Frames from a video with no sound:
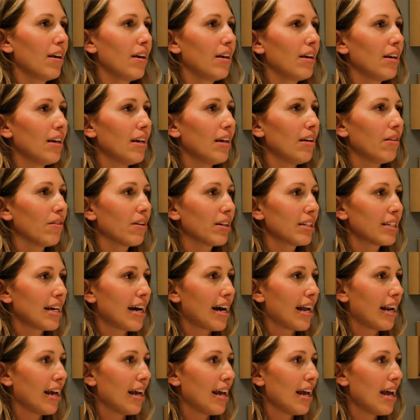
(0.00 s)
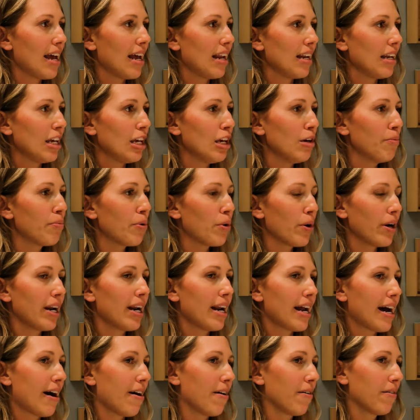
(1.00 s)
He looked at it and he pointed
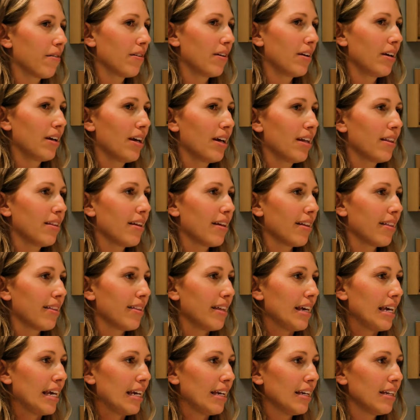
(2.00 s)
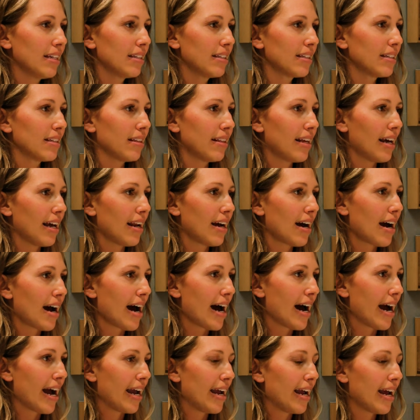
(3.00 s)
out the things that
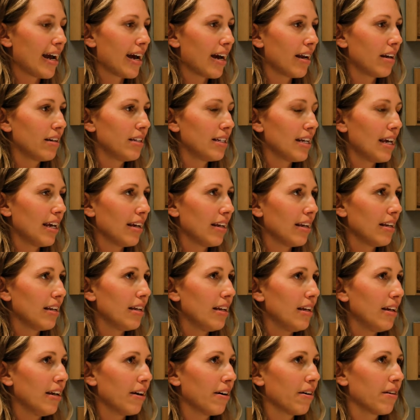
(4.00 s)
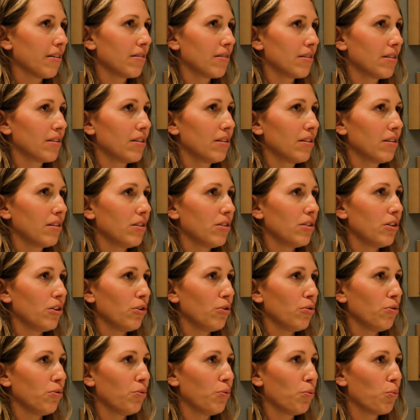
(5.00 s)
I had taken years
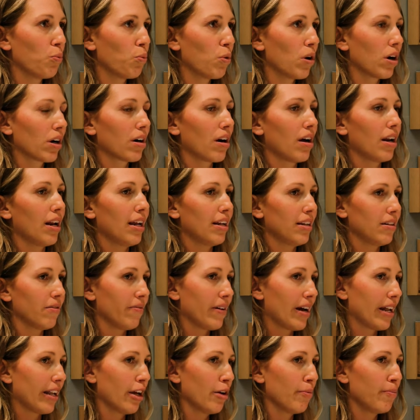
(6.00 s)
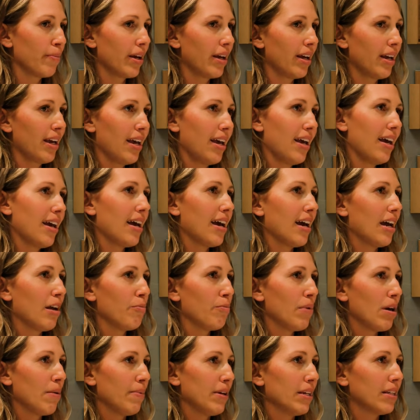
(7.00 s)
to work on and develop. And
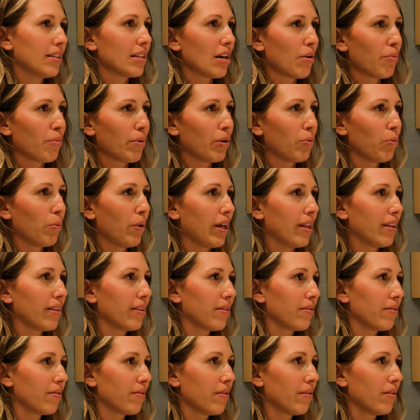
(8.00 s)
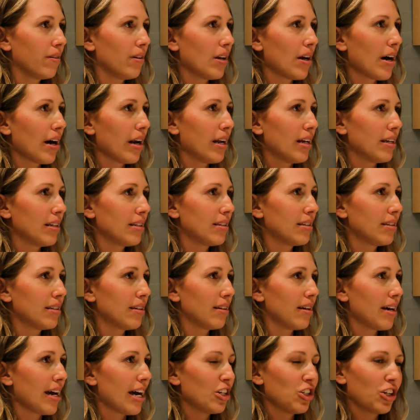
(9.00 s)
maybe someone with not as
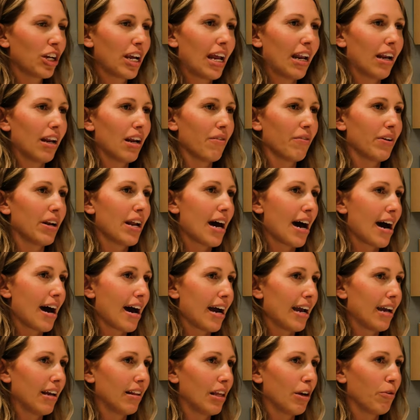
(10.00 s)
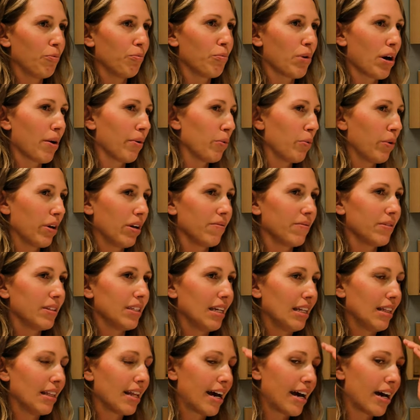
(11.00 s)
educated of an eye, they probably wouldn't have
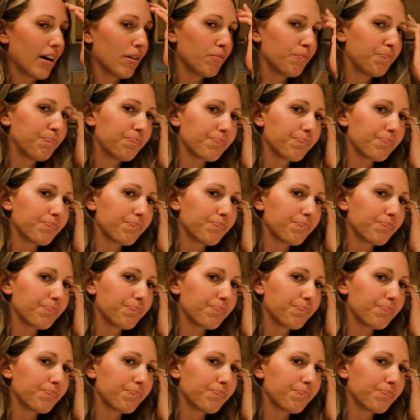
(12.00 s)
seen that.